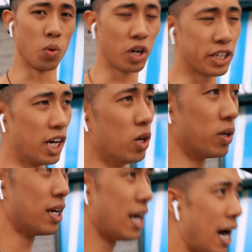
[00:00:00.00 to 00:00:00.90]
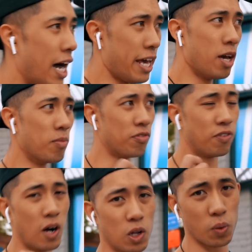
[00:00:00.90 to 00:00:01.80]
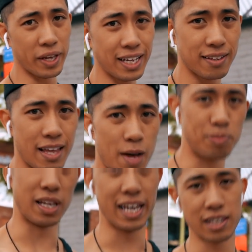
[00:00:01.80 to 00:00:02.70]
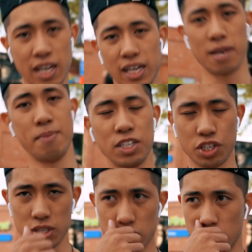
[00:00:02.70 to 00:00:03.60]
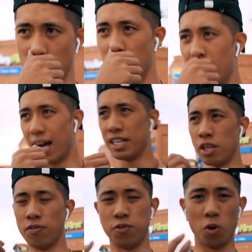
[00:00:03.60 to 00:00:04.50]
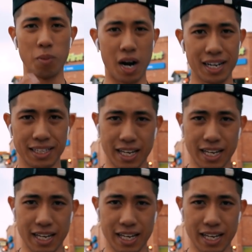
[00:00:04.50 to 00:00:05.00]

workout. I am following that plan like I mentioned. So I did the full body